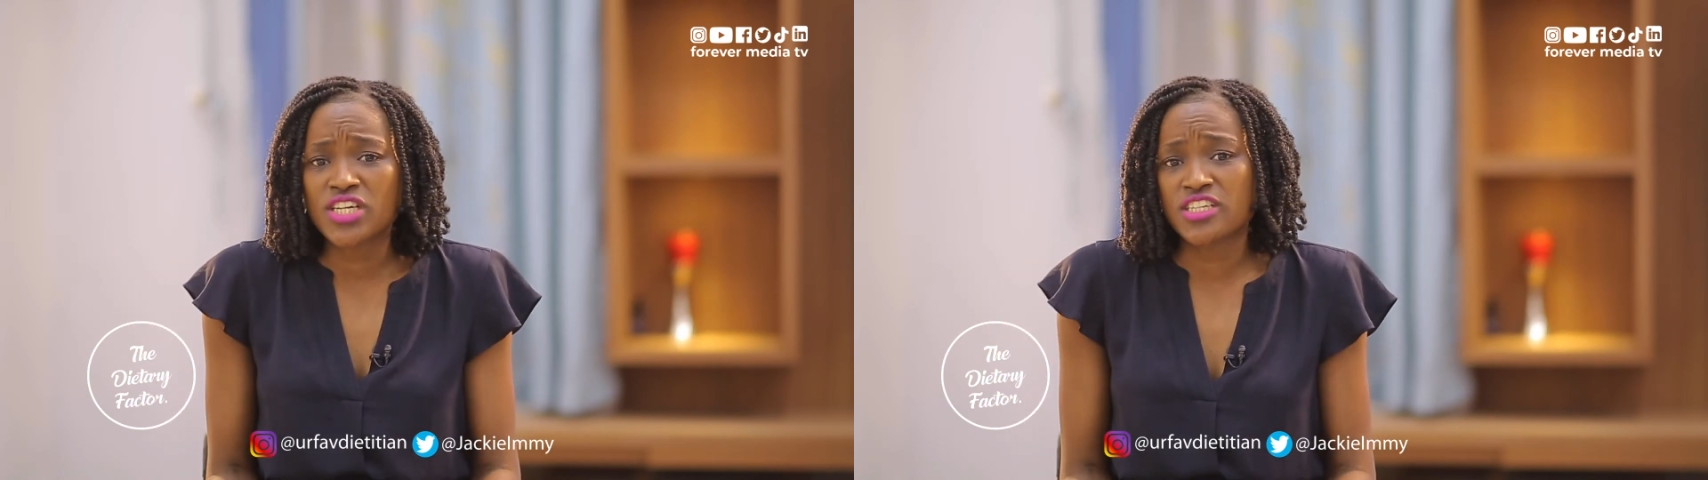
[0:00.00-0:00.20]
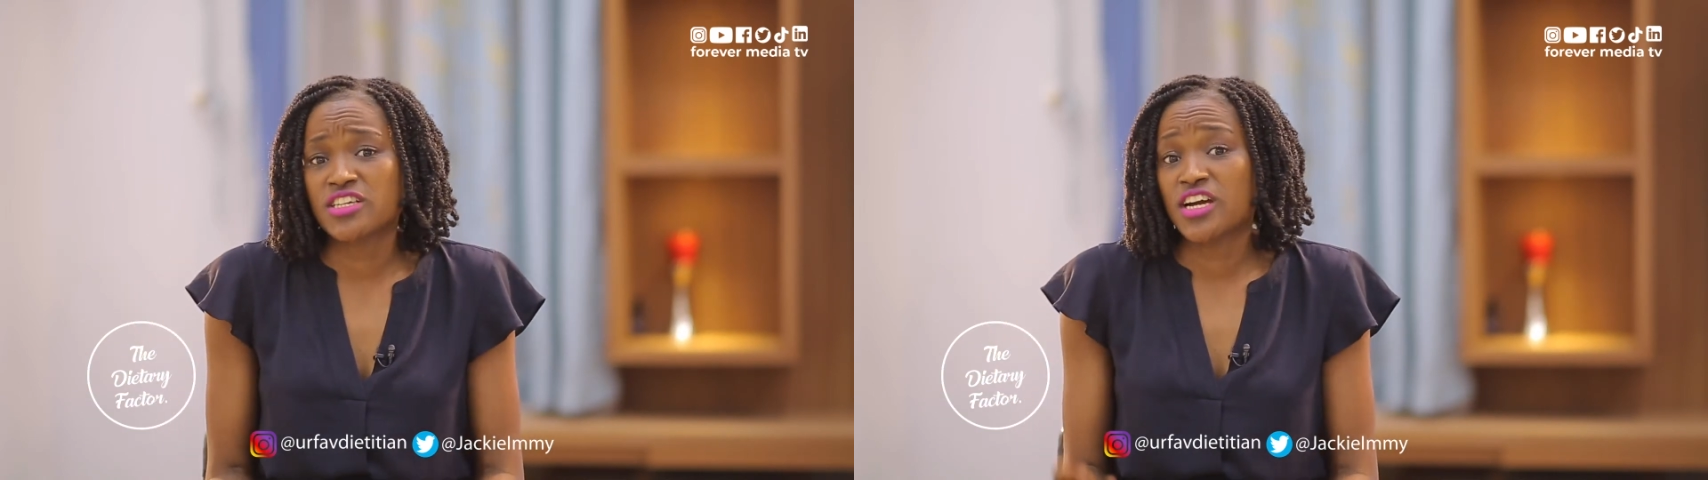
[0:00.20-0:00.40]

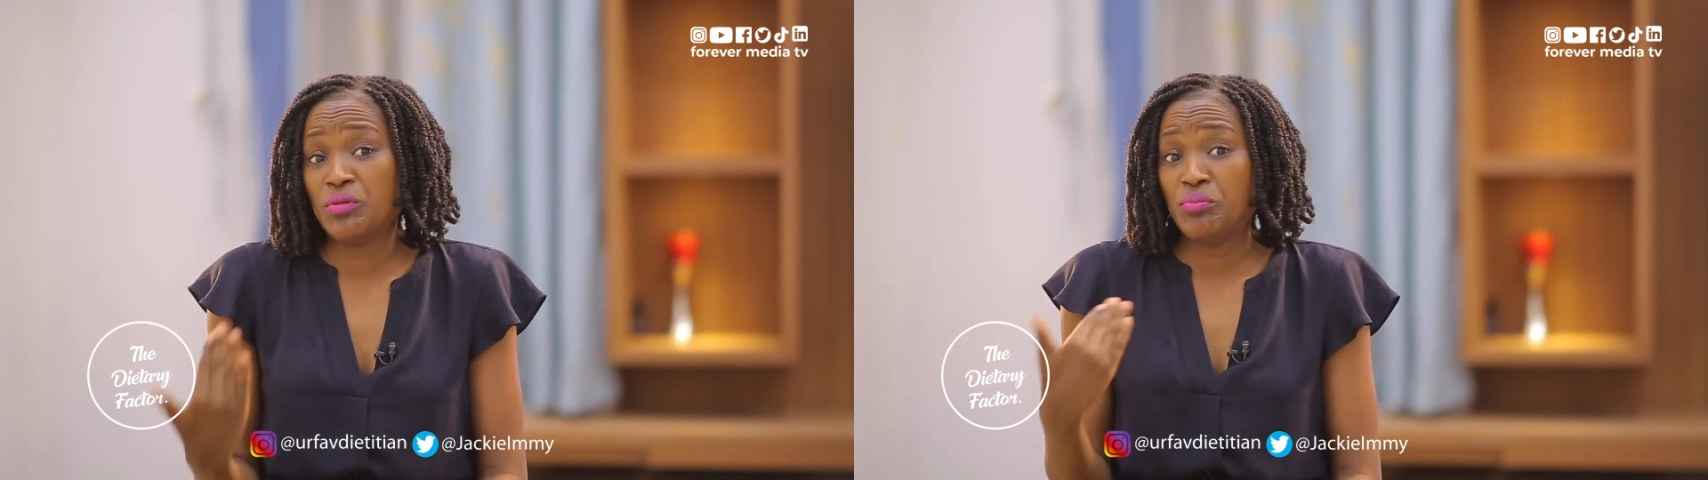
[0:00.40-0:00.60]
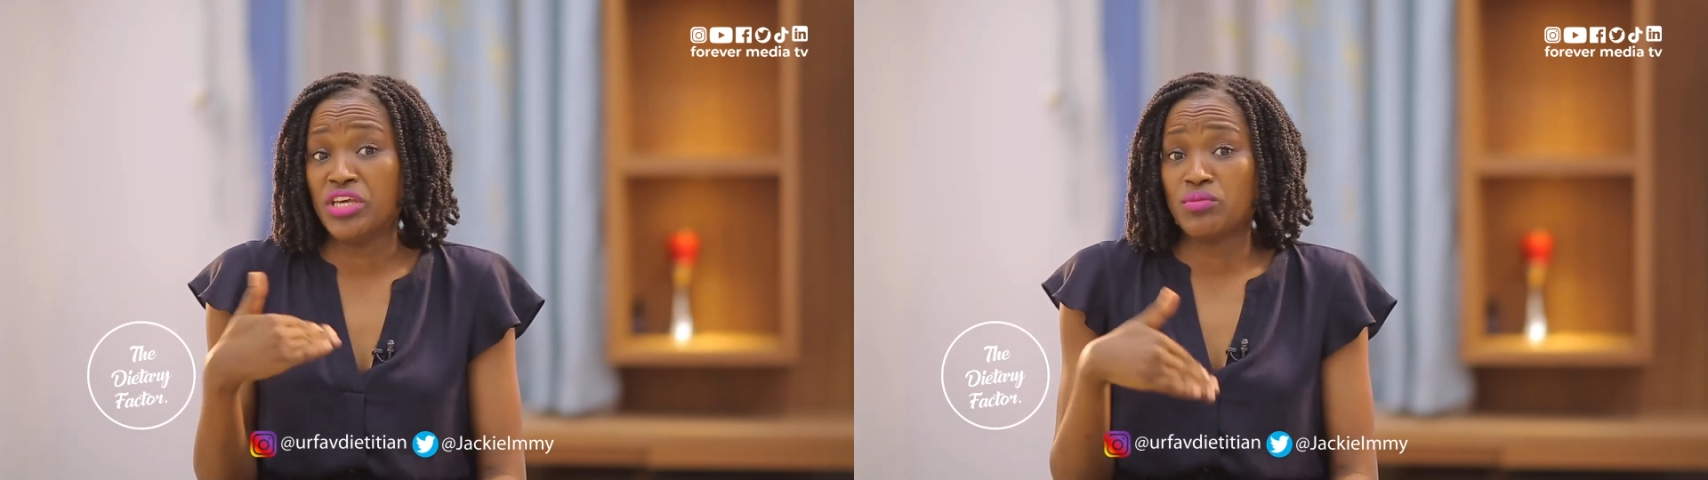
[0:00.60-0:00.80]
and it
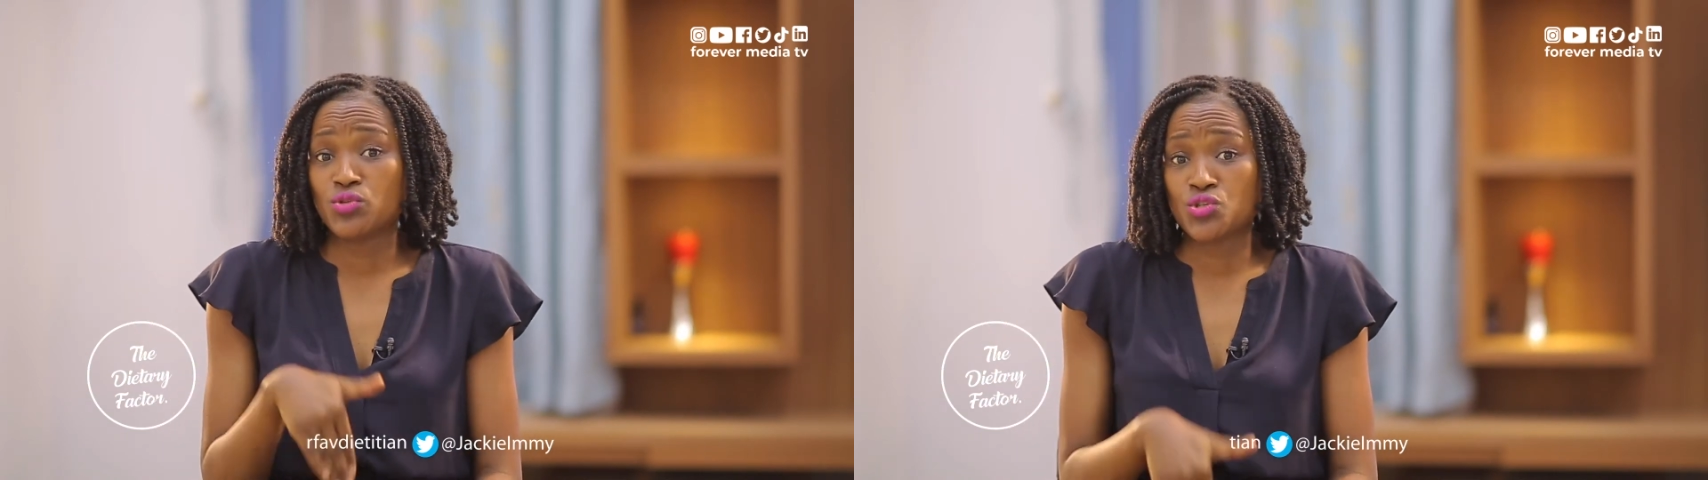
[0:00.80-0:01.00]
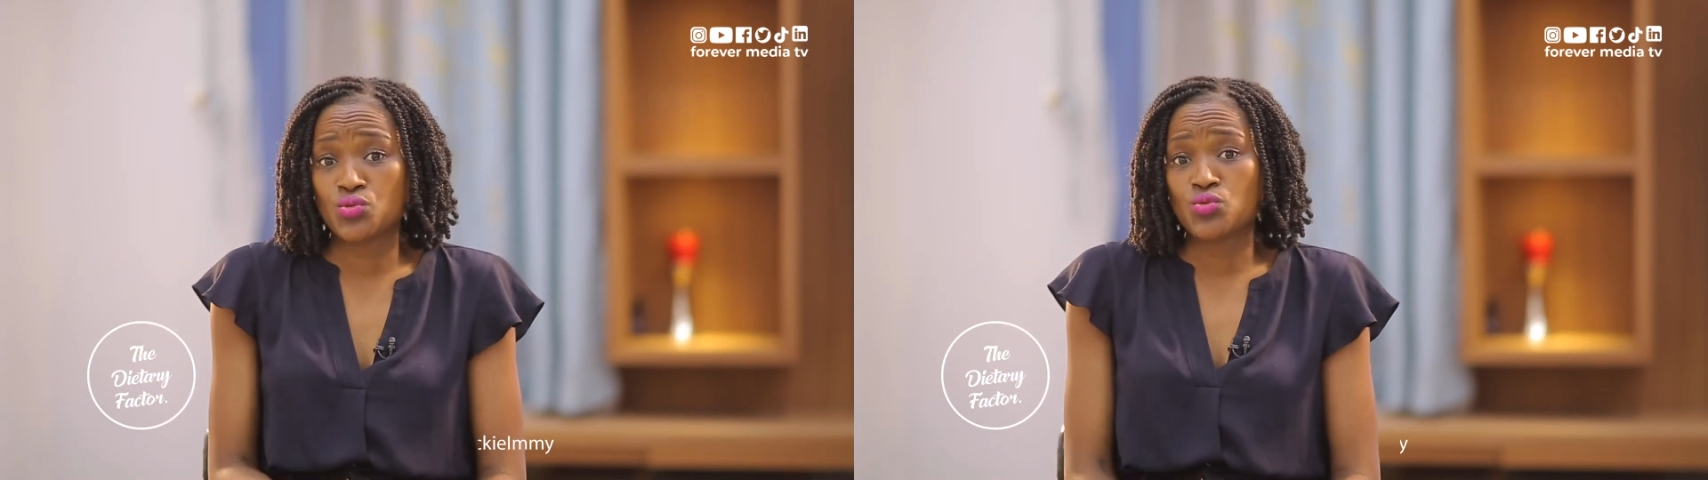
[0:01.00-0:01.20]
can be
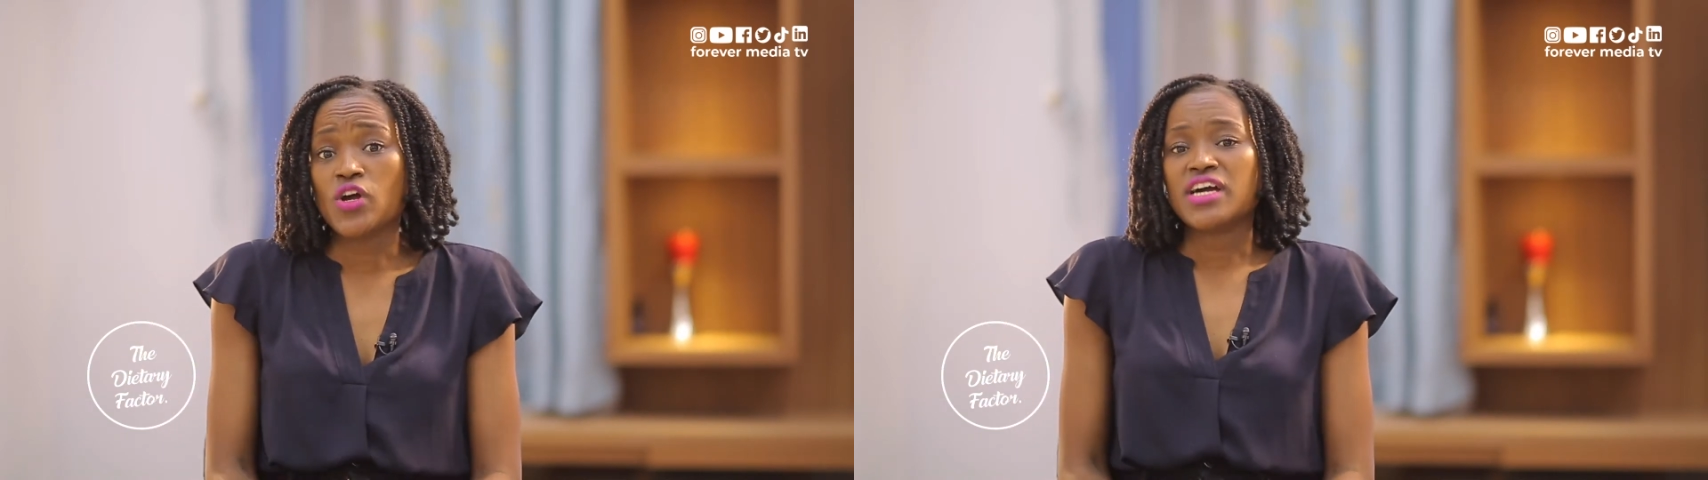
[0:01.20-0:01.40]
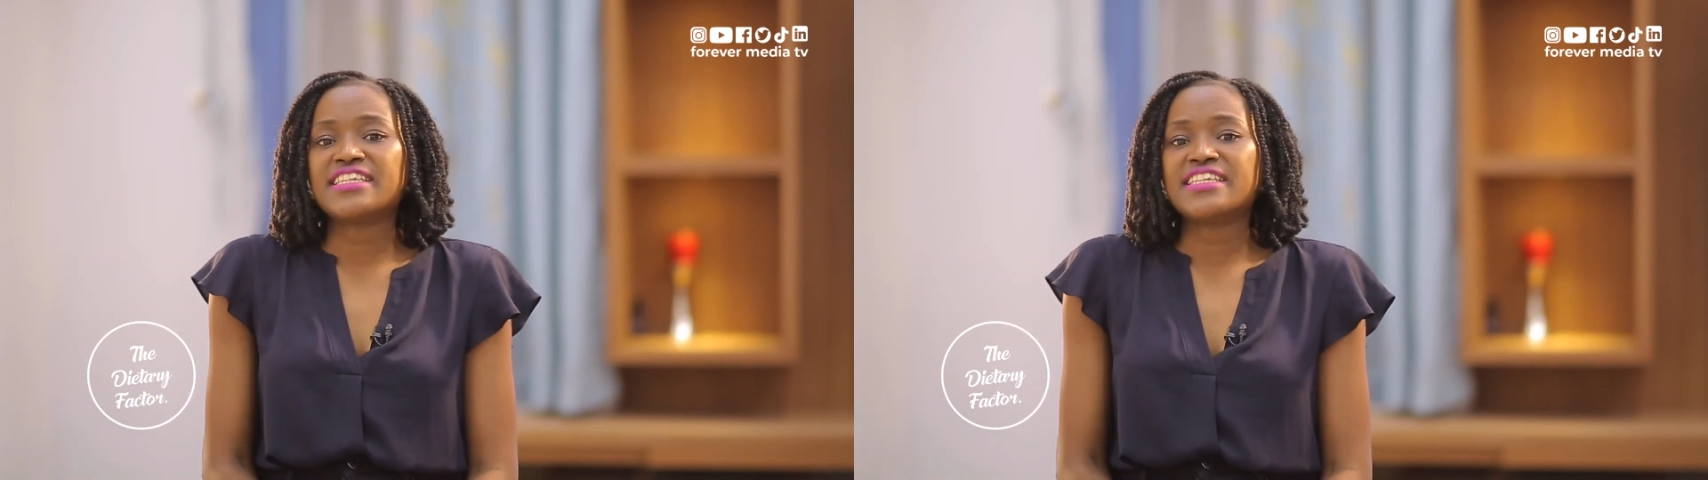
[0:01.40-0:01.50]
able to